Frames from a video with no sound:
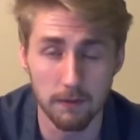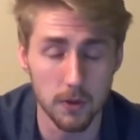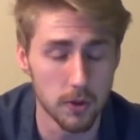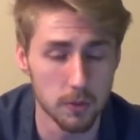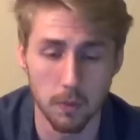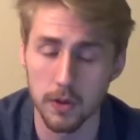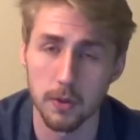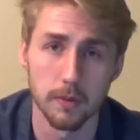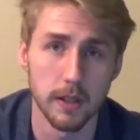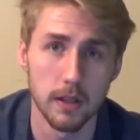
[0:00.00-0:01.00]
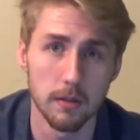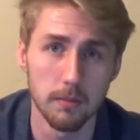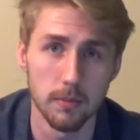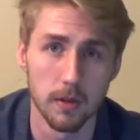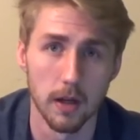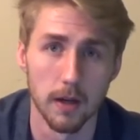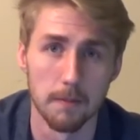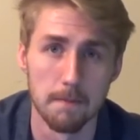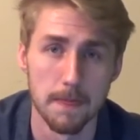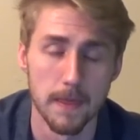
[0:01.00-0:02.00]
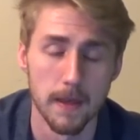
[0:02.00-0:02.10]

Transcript: if you just want to read them. Um,